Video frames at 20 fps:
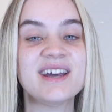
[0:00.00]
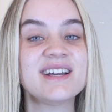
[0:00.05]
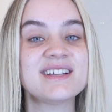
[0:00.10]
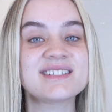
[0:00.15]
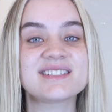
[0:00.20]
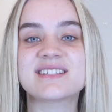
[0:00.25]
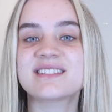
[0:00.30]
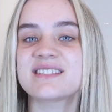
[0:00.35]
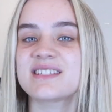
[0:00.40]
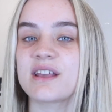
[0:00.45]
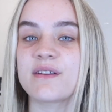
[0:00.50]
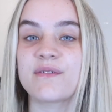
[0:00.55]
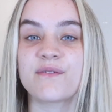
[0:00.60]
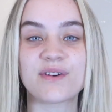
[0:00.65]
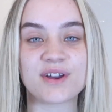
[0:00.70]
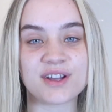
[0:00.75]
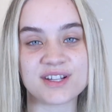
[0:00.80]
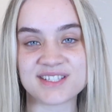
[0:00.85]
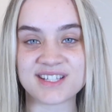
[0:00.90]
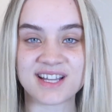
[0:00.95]
since they
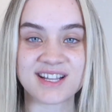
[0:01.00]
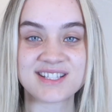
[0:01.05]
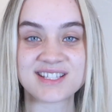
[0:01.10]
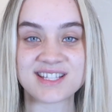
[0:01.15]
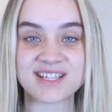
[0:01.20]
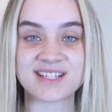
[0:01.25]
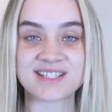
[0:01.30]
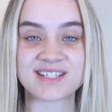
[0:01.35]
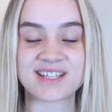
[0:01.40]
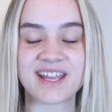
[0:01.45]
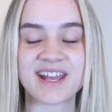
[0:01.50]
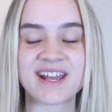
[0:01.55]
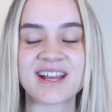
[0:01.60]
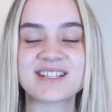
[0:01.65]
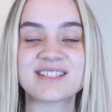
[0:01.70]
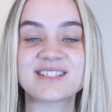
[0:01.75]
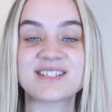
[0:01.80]
first started teasing it.